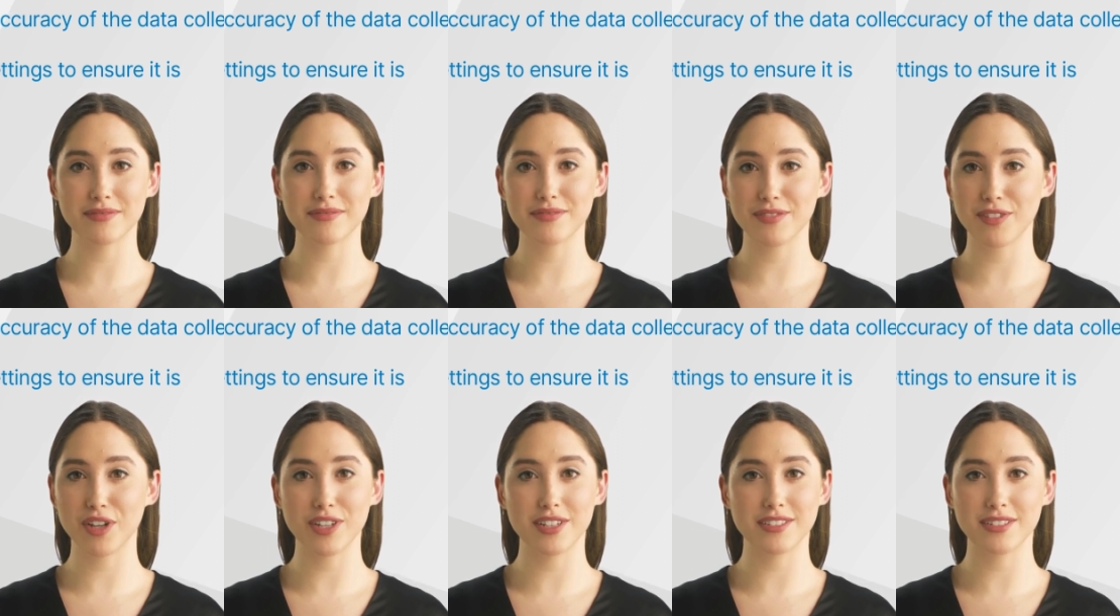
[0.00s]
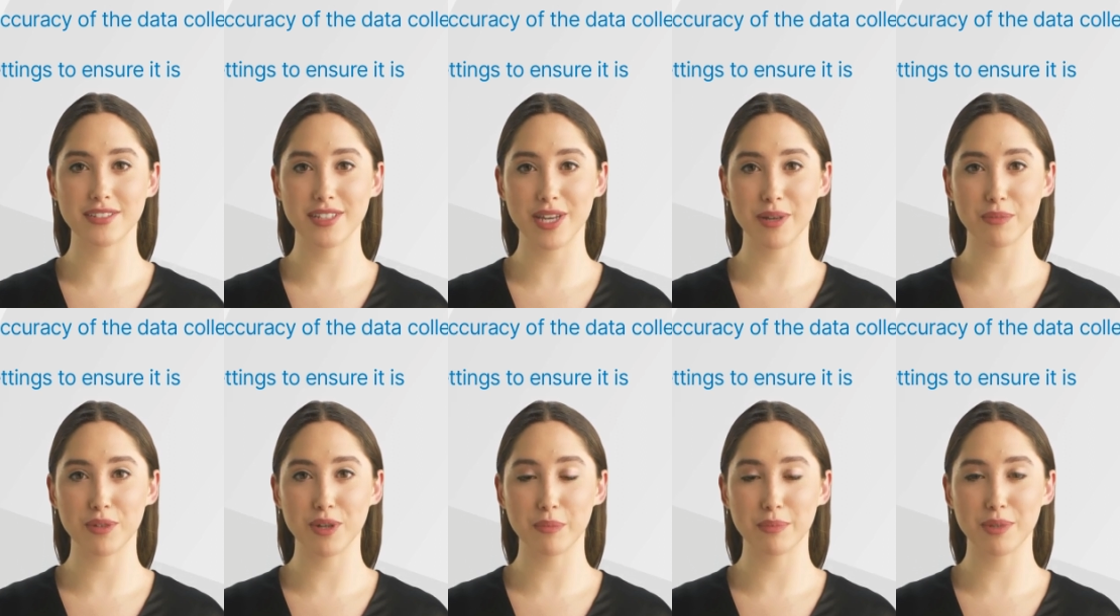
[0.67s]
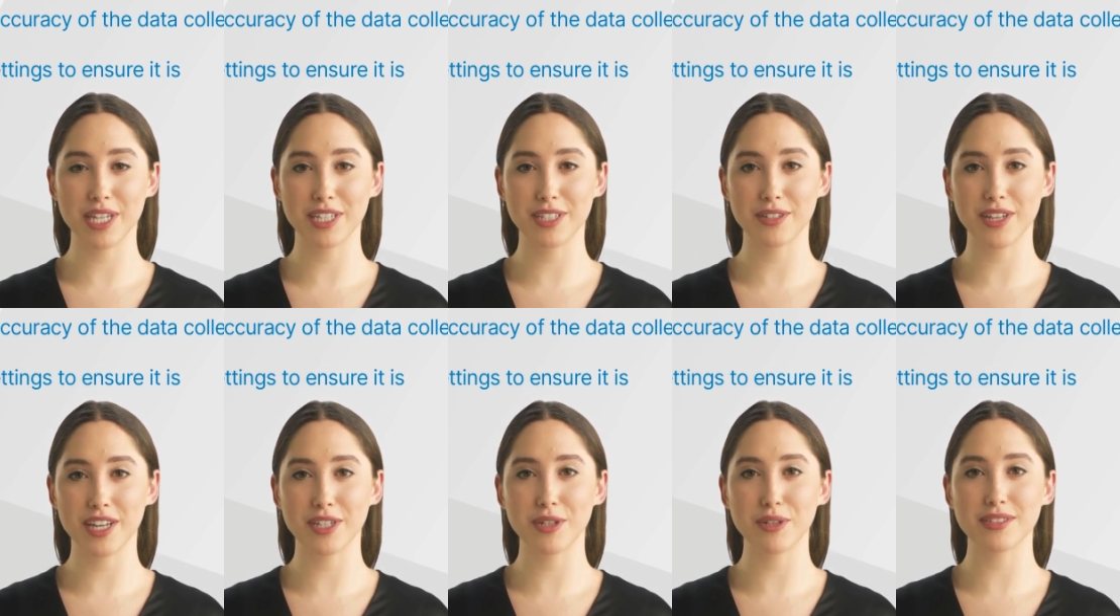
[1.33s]
First, appropriate
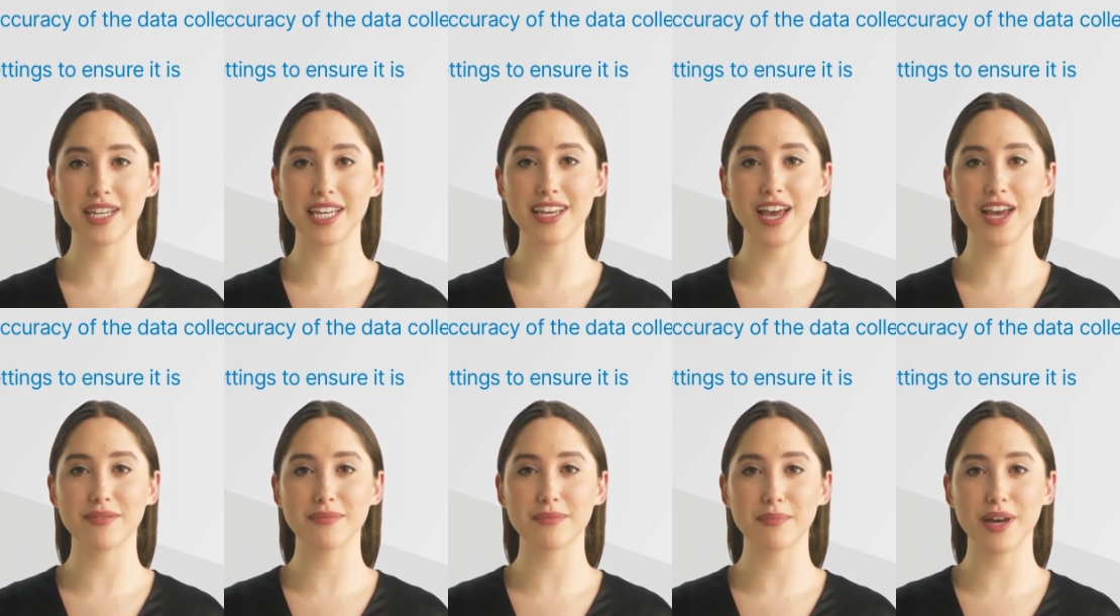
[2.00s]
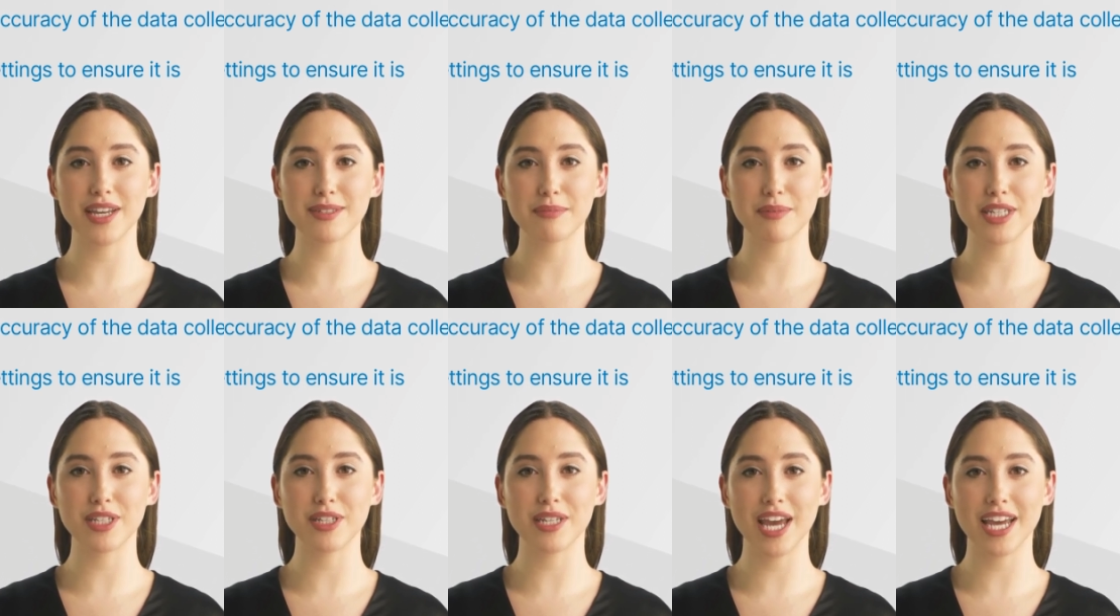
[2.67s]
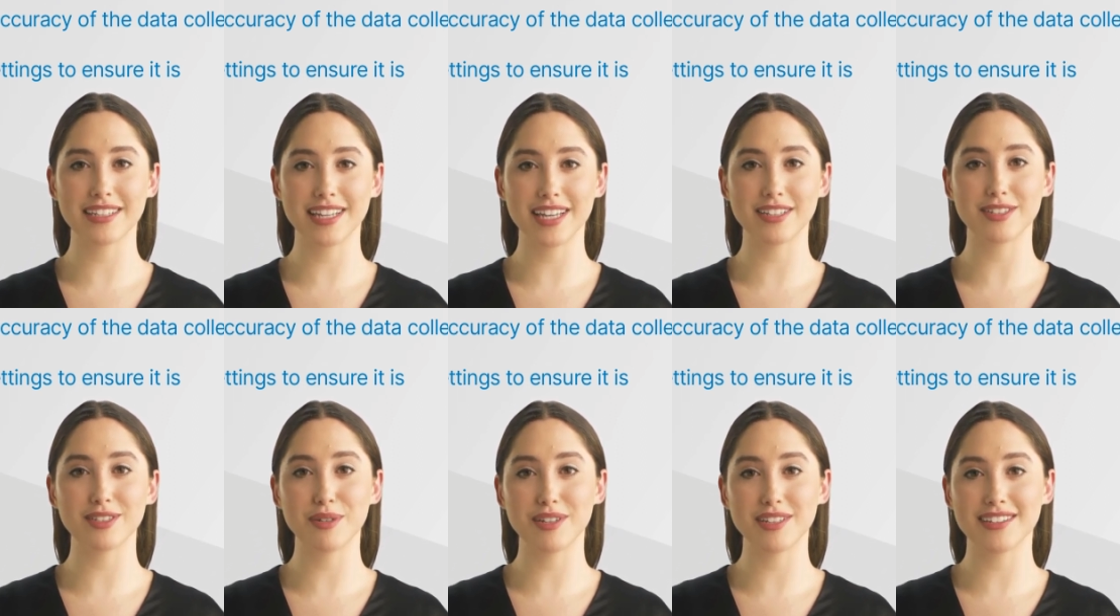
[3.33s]
clinical data must be collected
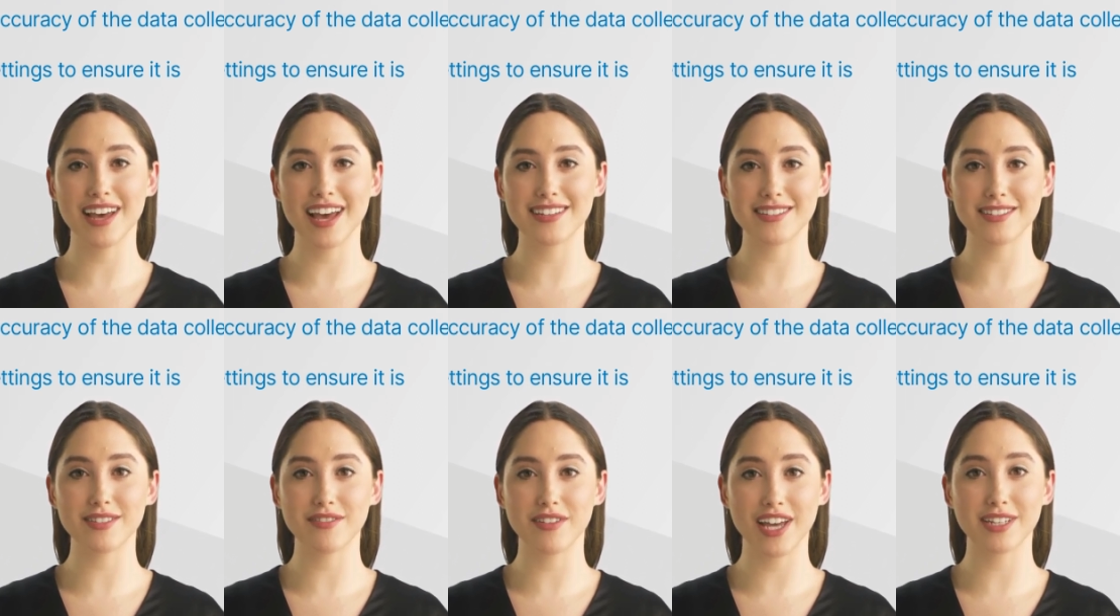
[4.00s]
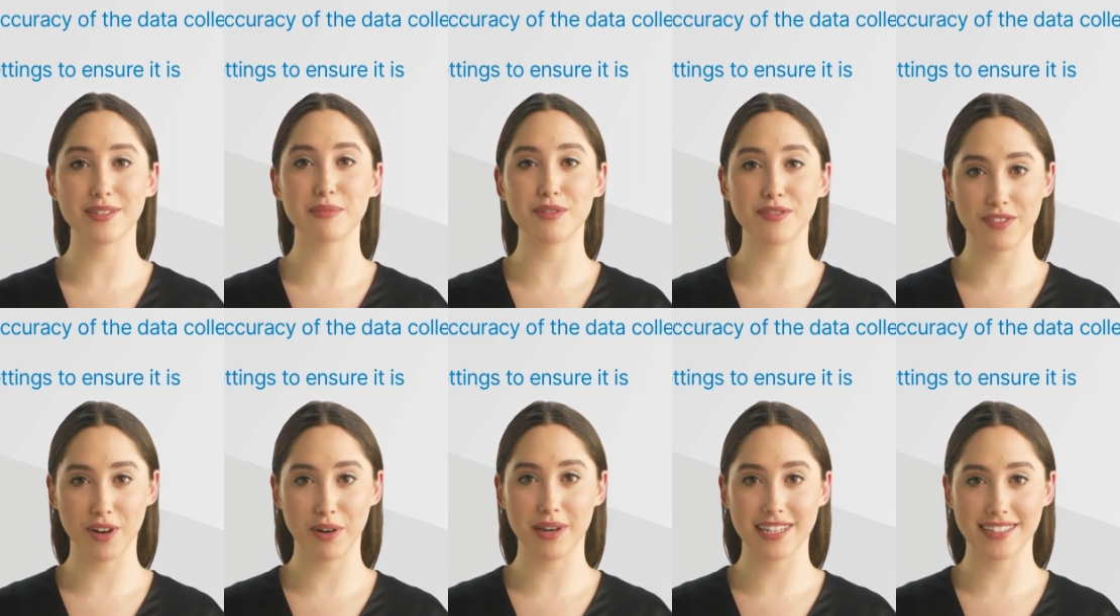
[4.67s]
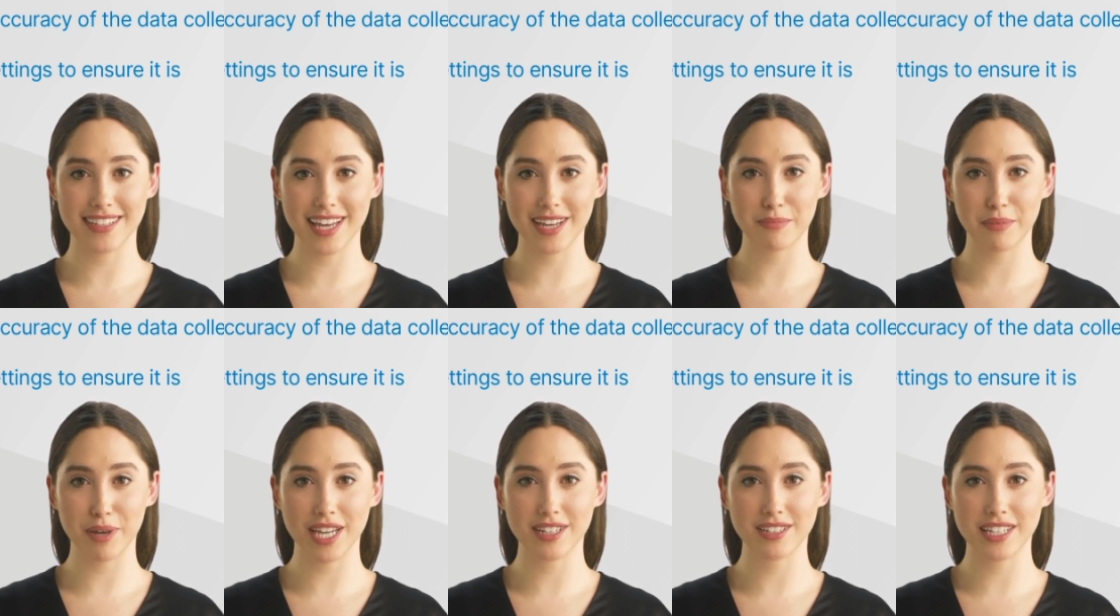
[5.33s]
to assess device performance and
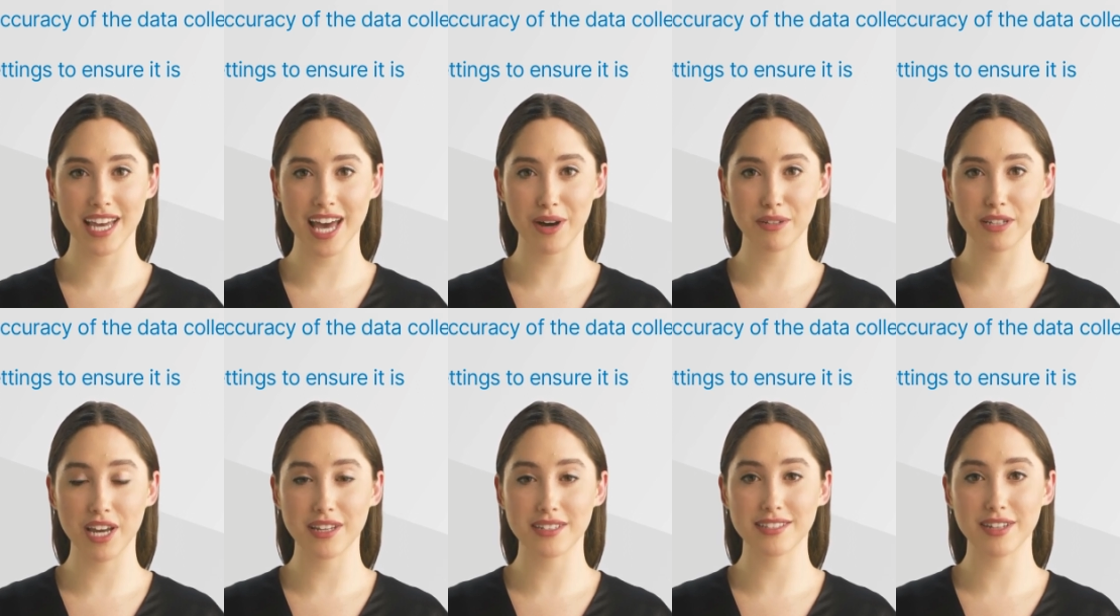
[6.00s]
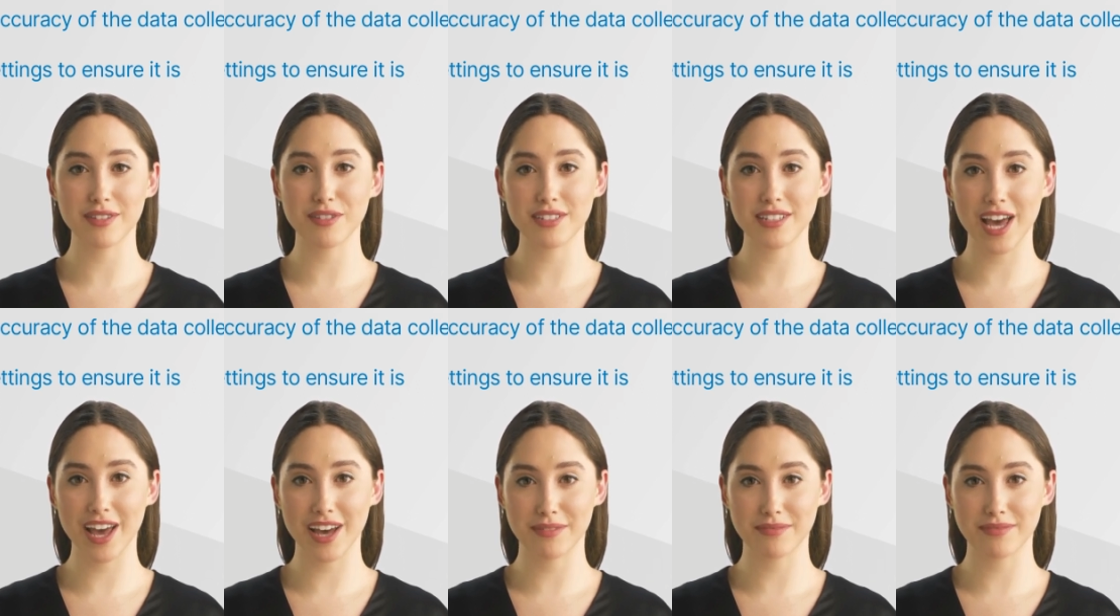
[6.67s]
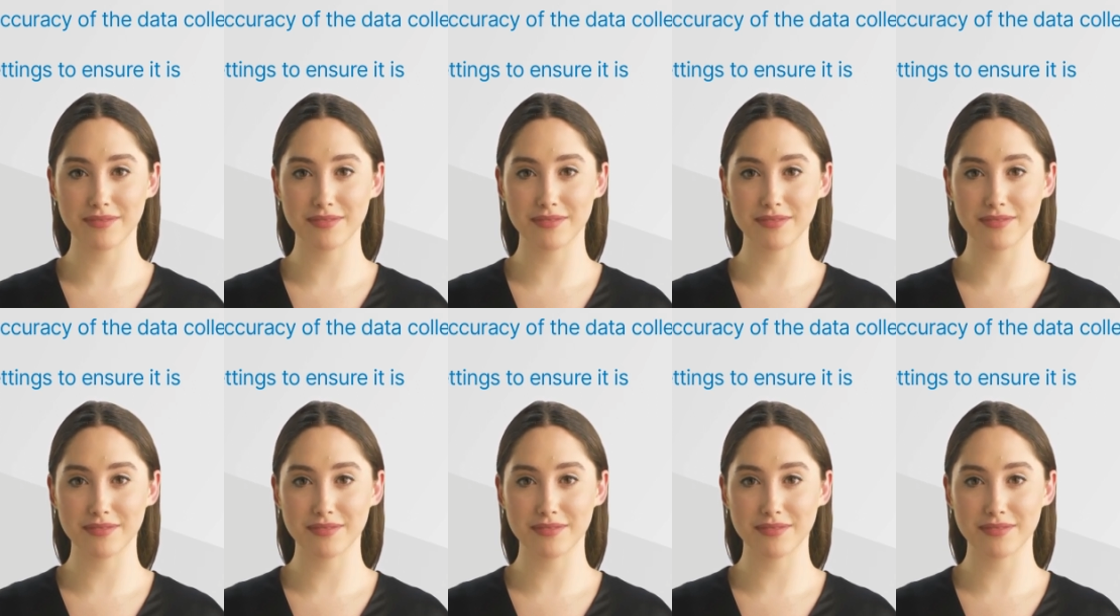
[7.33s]
patient outcomes over time.